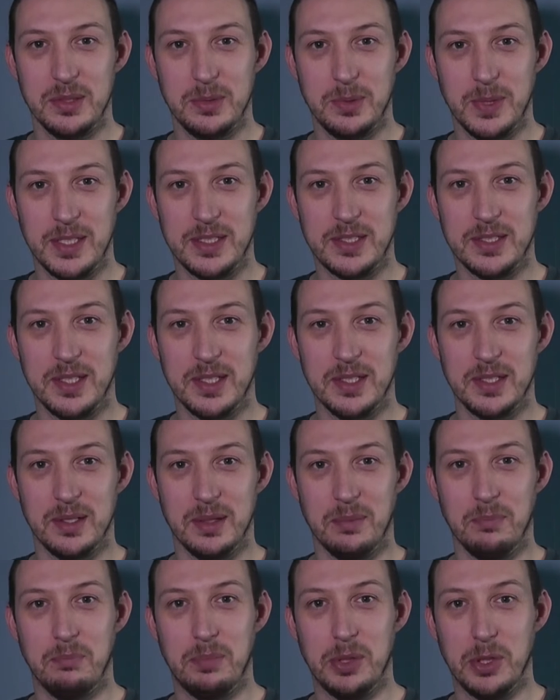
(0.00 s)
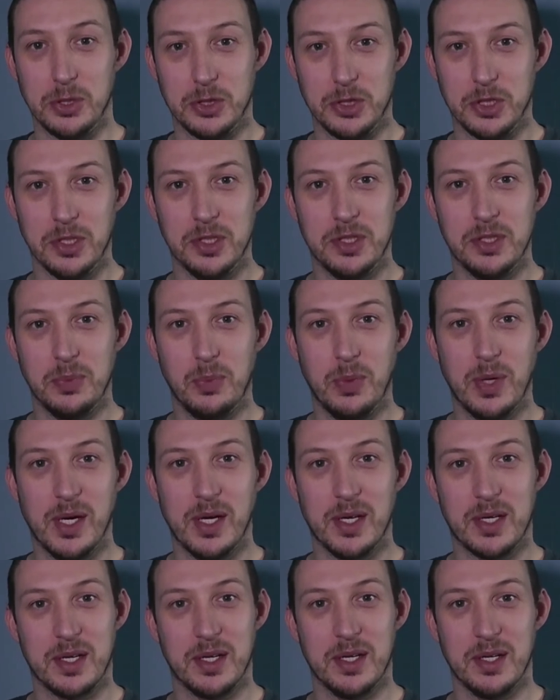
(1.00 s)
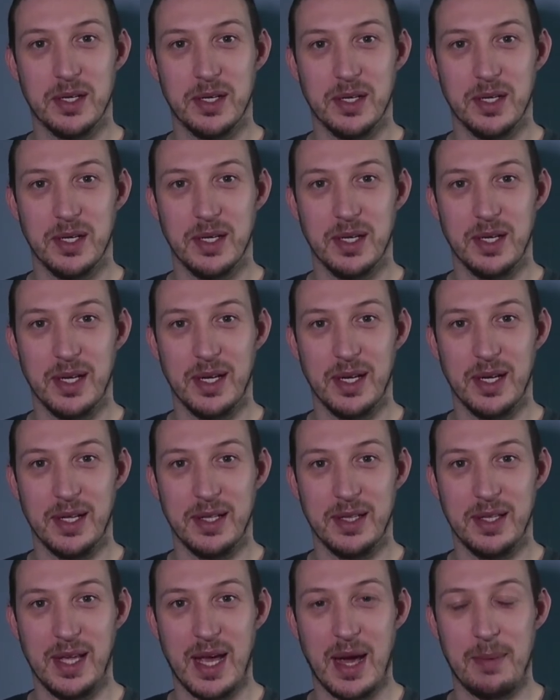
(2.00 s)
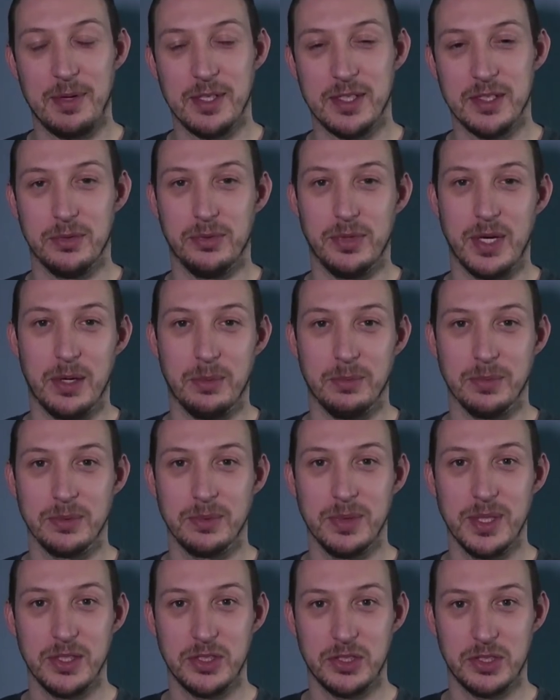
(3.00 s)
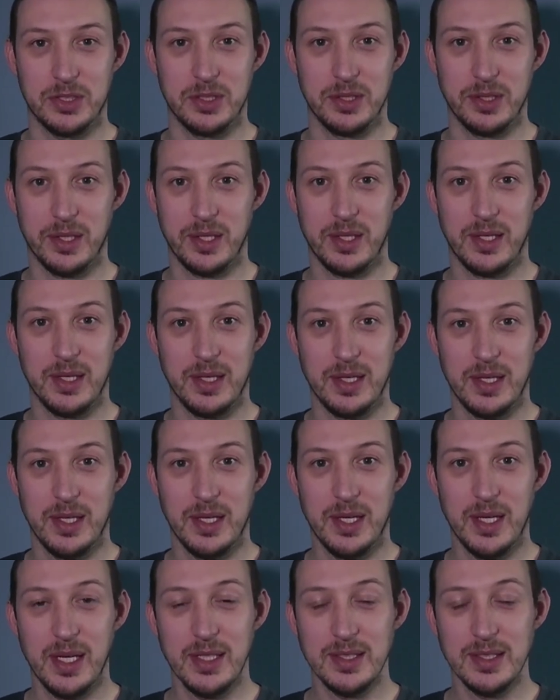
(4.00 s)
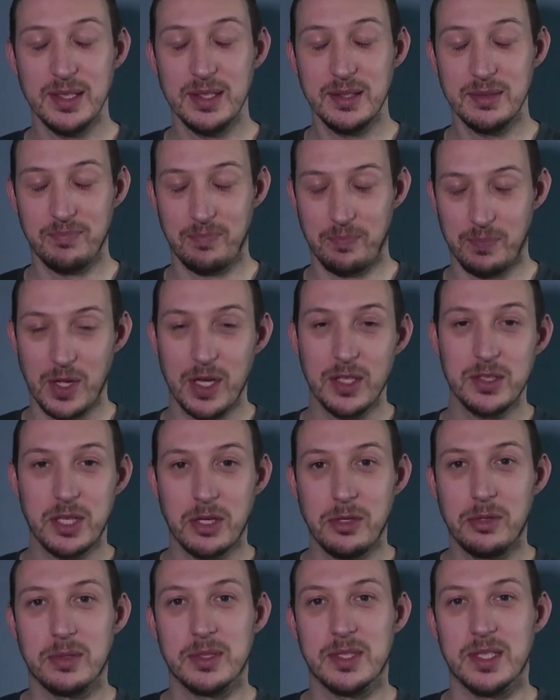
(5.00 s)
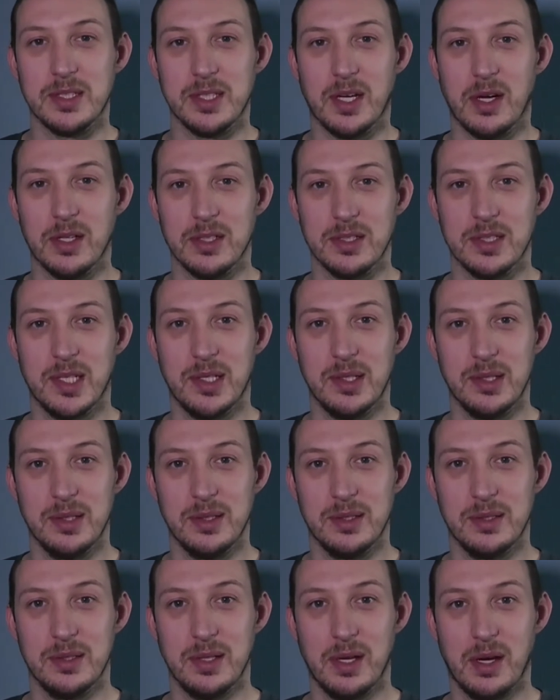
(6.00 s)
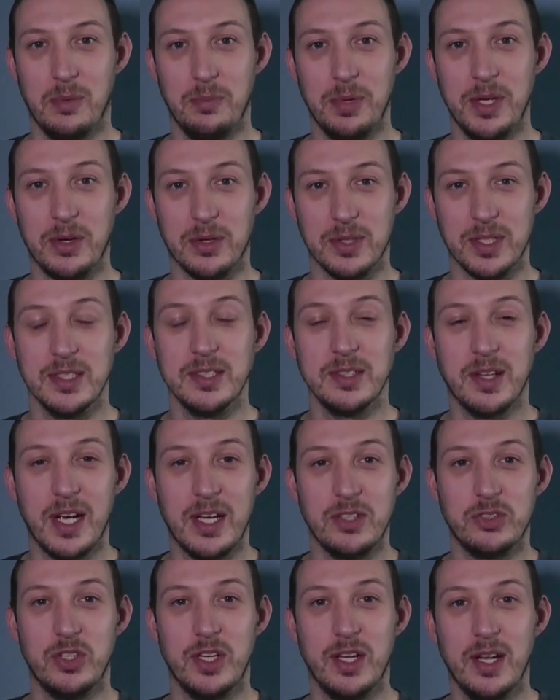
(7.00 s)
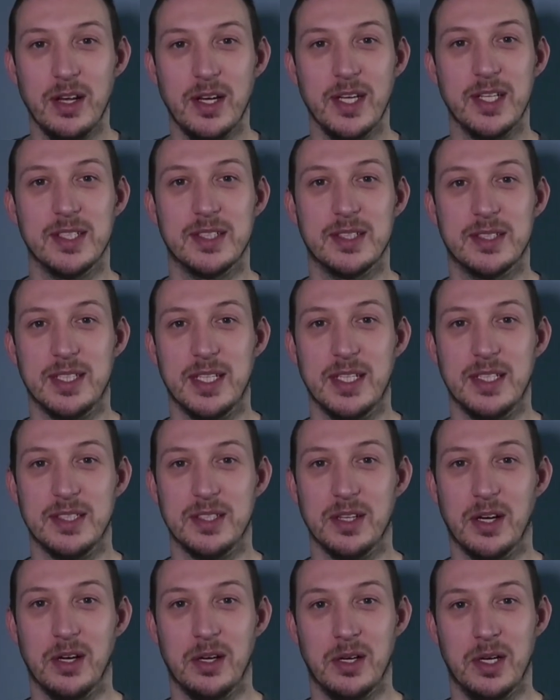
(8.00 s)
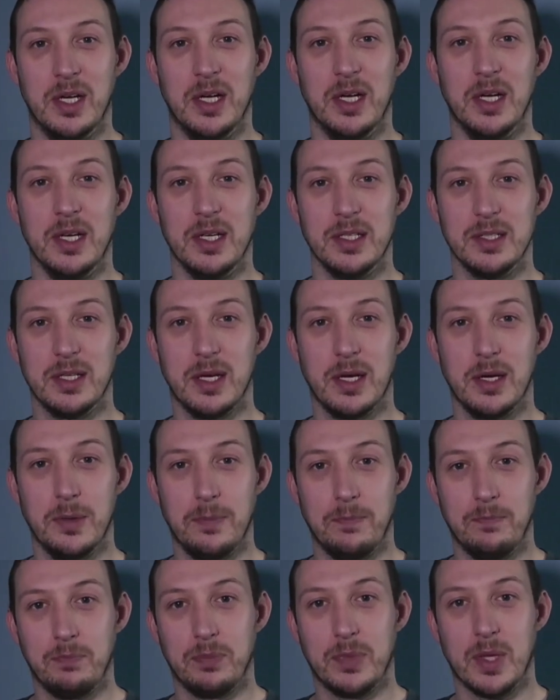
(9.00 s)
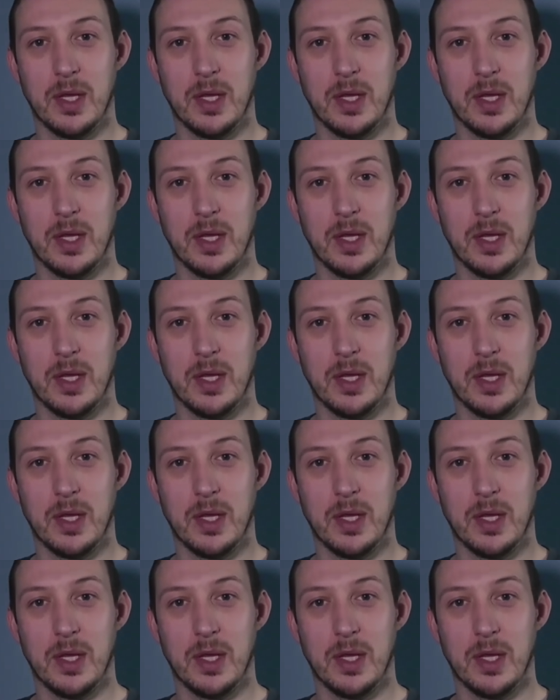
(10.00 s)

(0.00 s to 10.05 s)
twisted and butchered to work in the amateur realms, which isn't a total disaster. And I'll be honest, I actually like D-Star. So